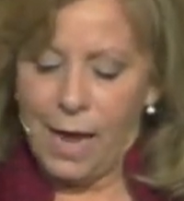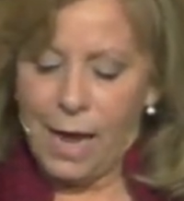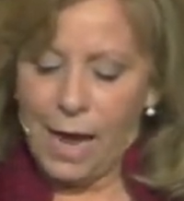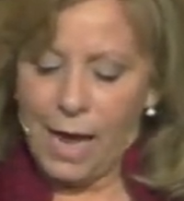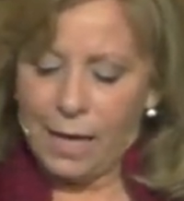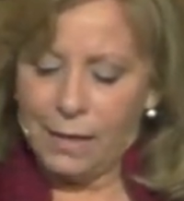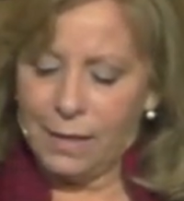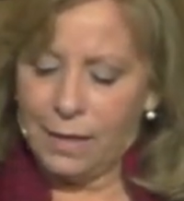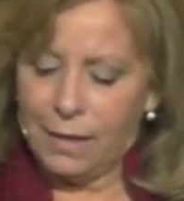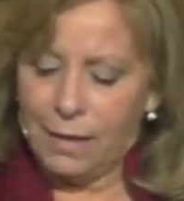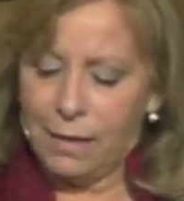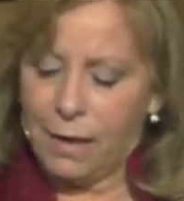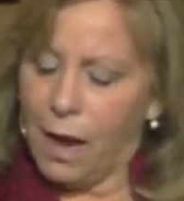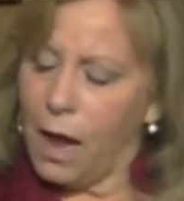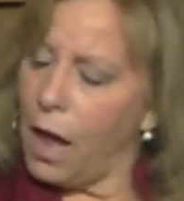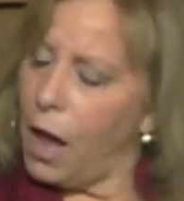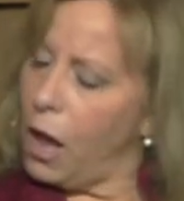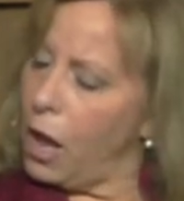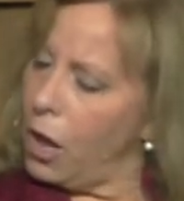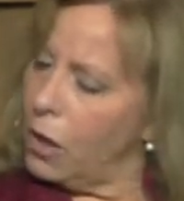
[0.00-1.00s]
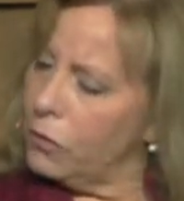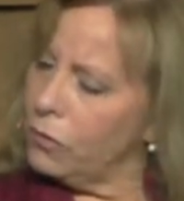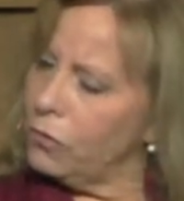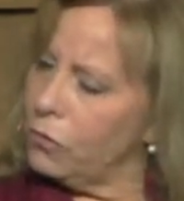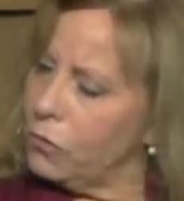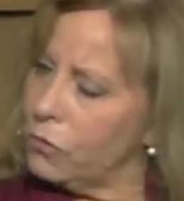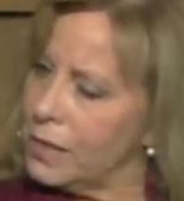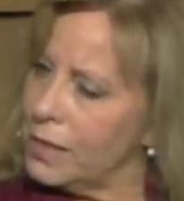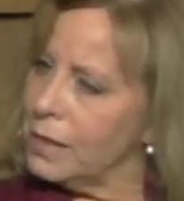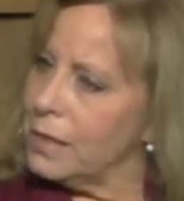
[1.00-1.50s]
Yeah. And then
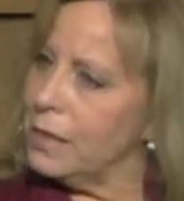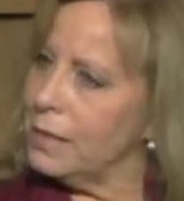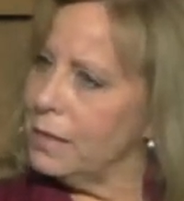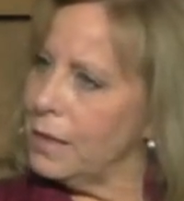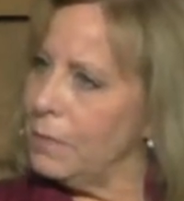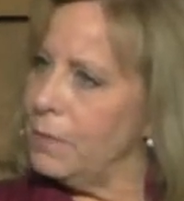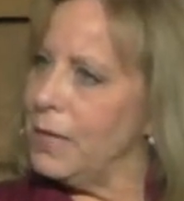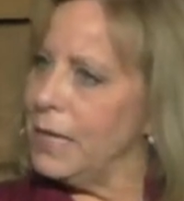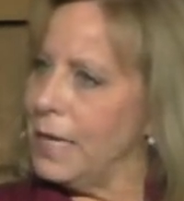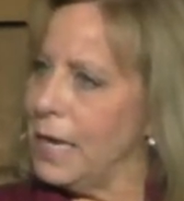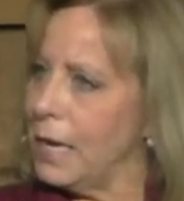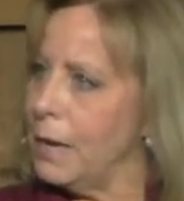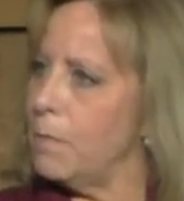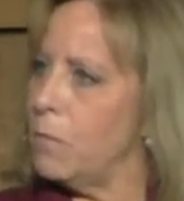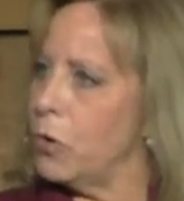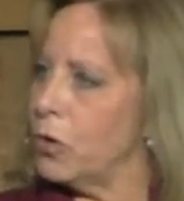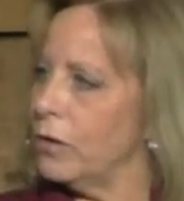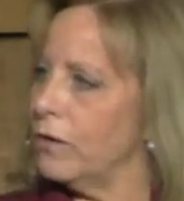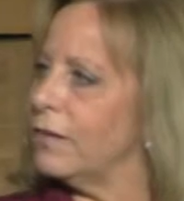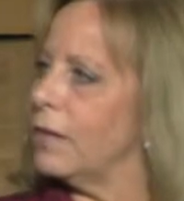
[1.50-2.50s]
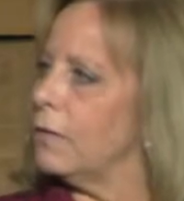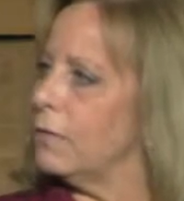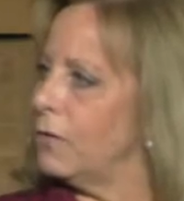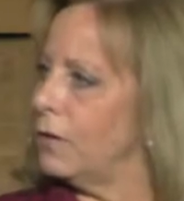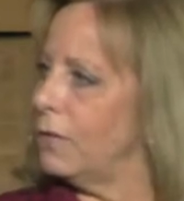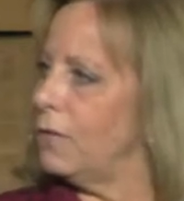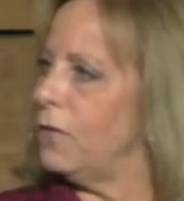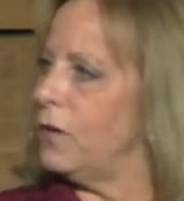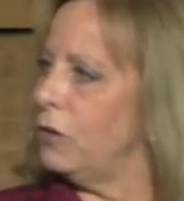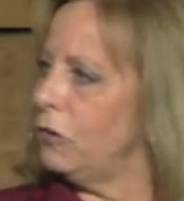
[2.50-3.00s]
also, I think they became more
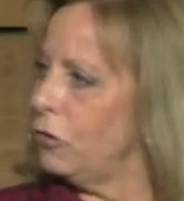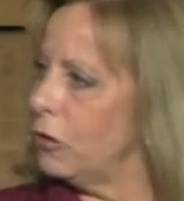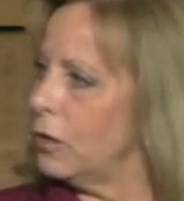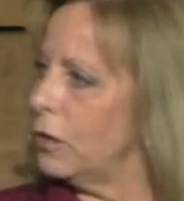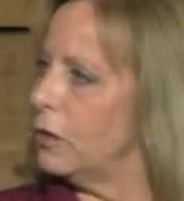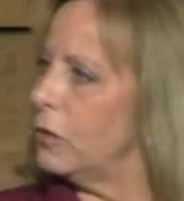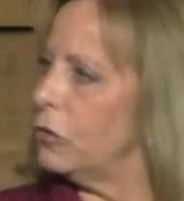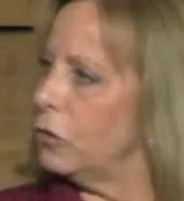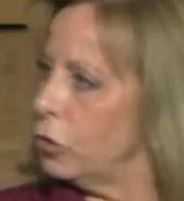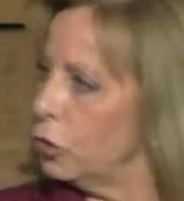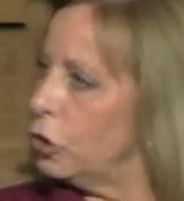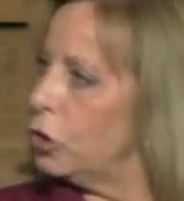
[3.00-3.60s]
self sufficient mm.